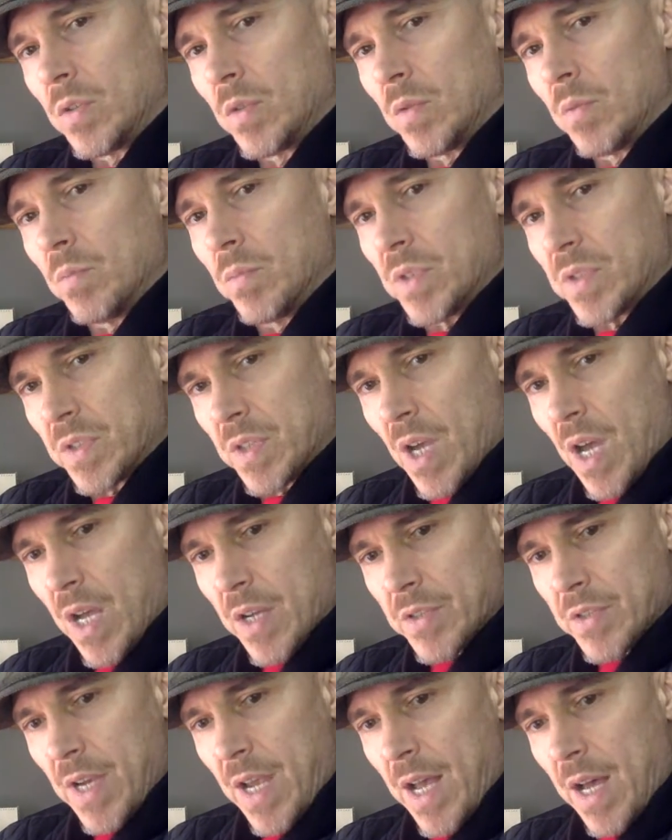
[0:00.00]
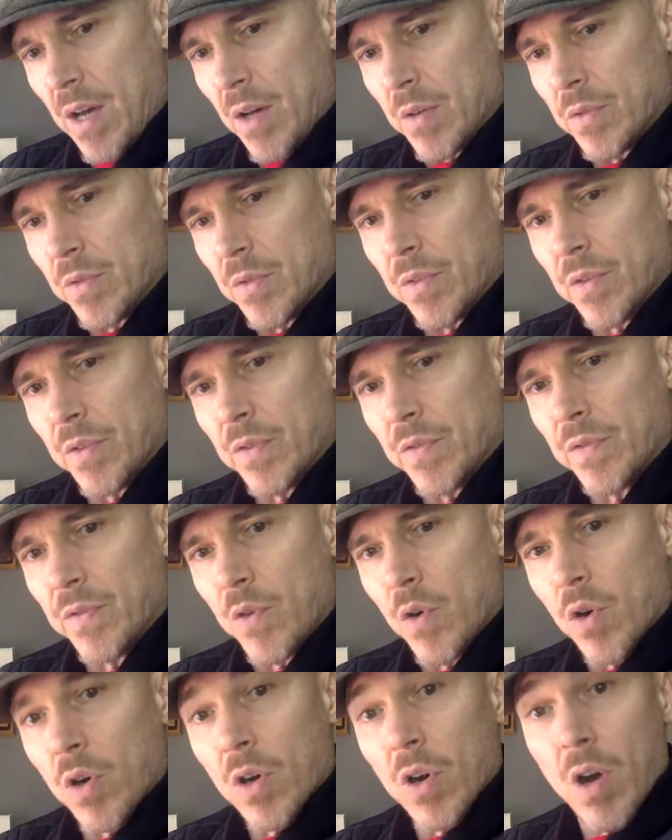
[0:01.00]
massage out the
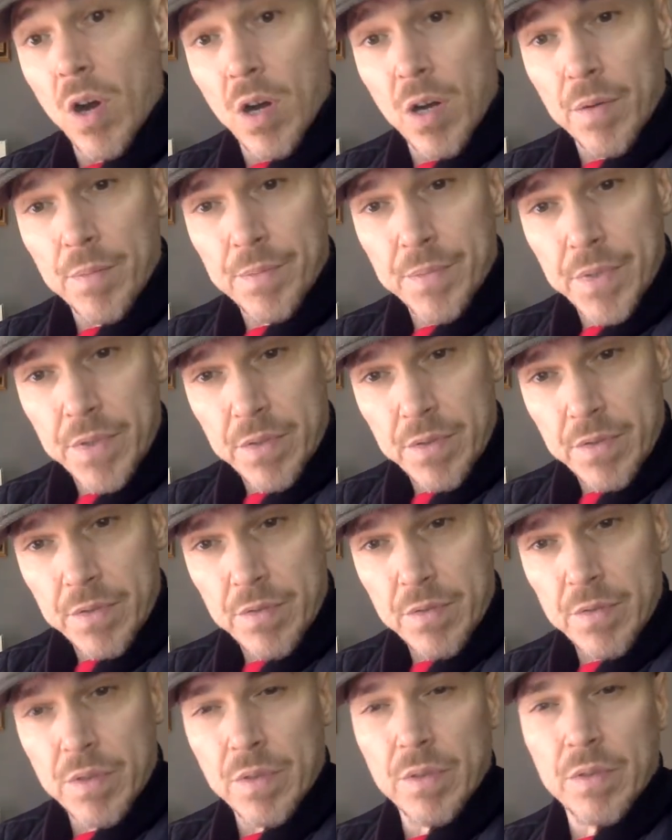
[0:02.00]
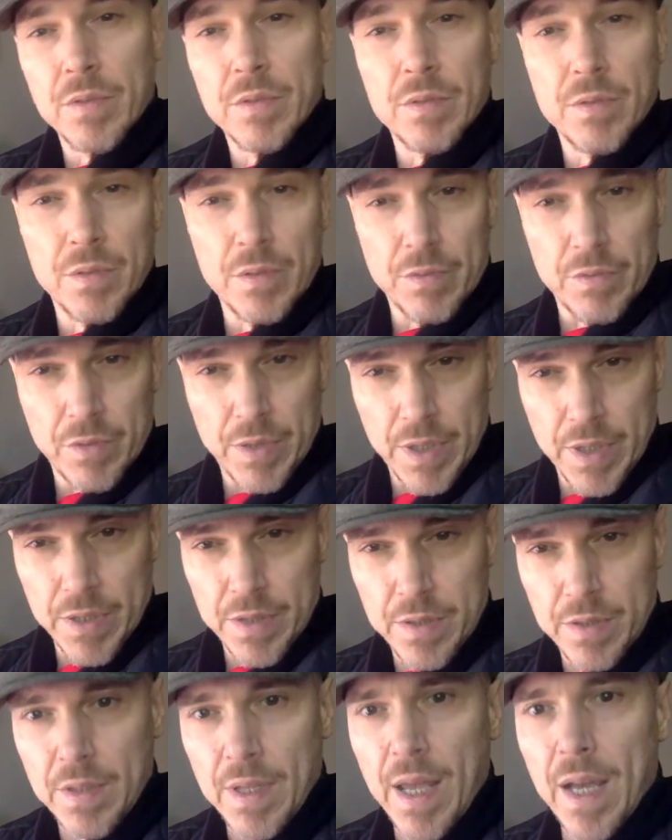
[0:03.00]
forearms, the
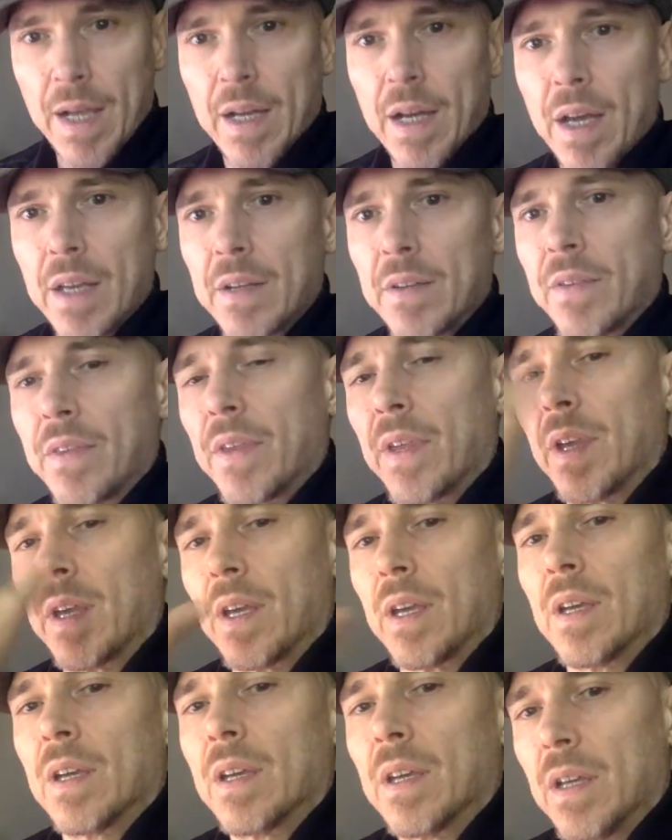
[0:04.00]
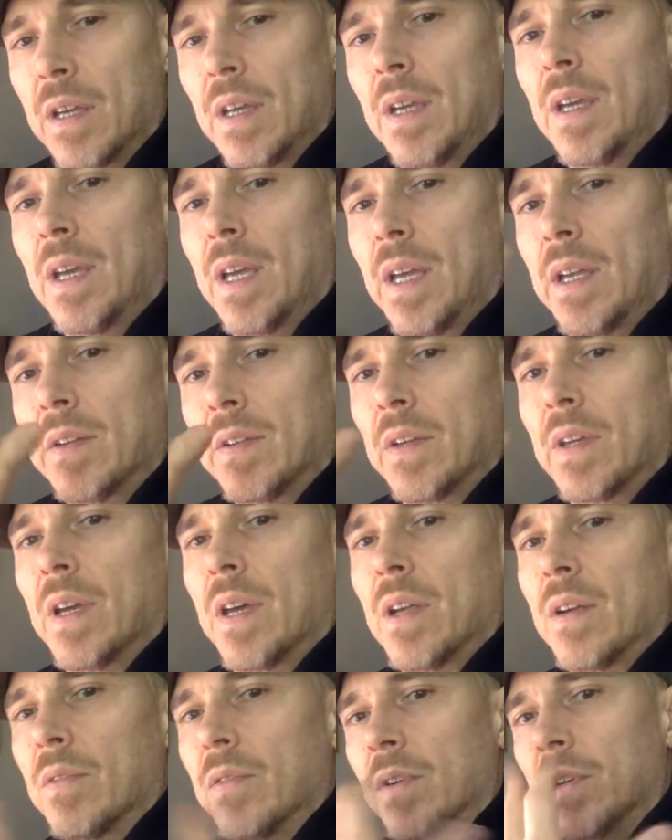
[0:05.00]
wrists, that kind of thing, and to
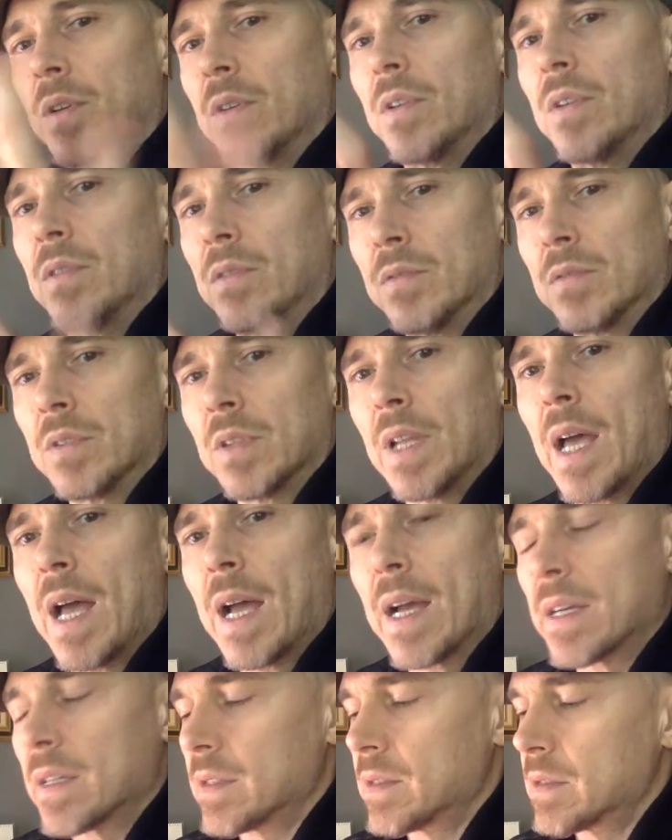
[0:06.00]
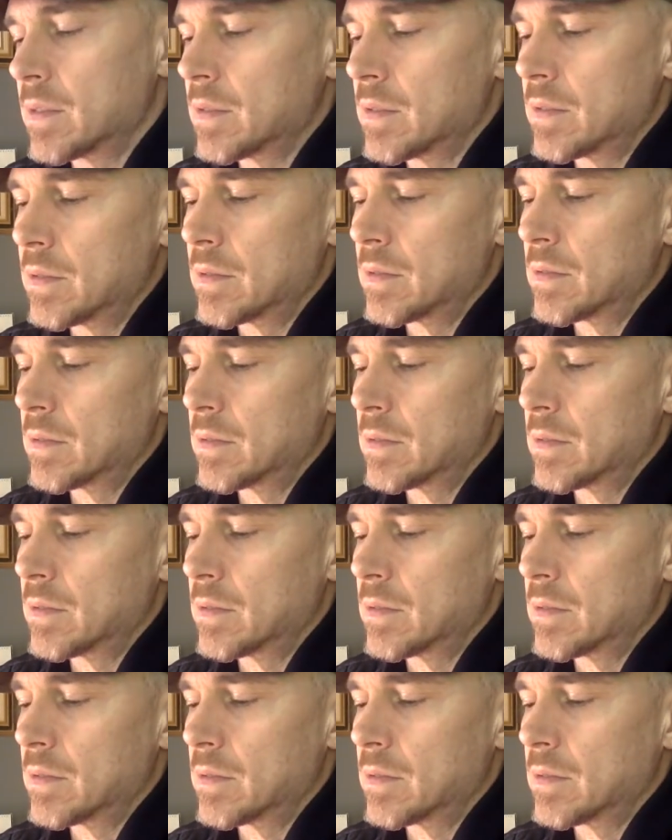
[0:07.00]
get real relaxed